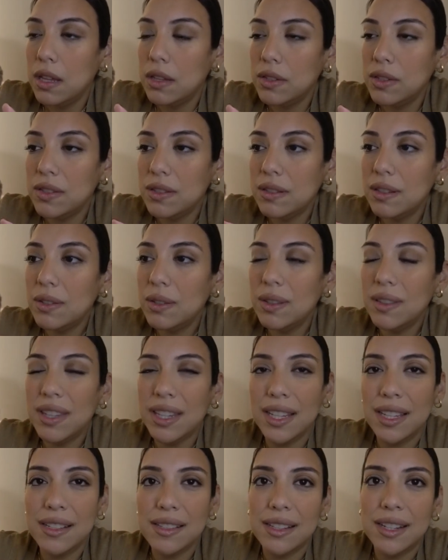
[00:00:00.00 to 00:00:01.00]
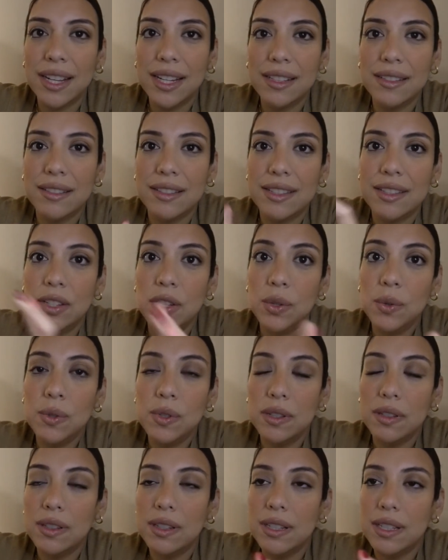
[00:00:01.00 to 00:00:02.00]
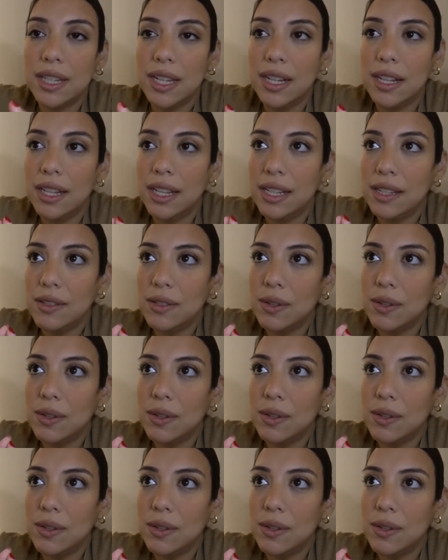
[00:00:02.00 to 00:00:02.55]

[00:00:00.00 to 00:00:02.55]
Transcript: Just little things that I use on the daily.